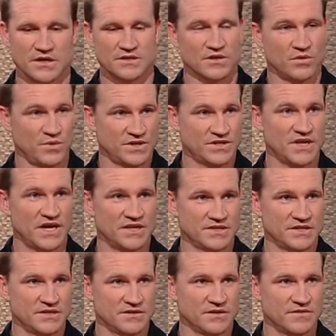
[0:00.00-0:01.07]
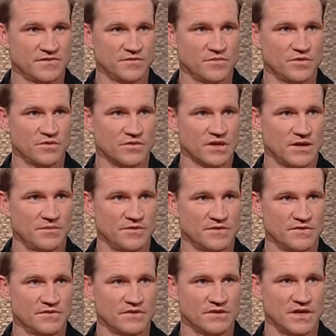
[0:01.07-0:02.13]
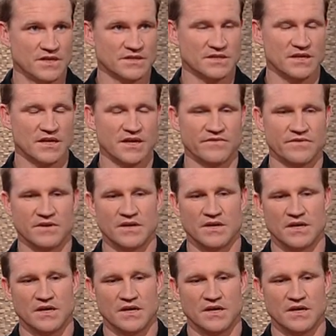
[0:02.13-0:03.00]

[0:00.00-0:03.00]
so we're chasing a football club in 2011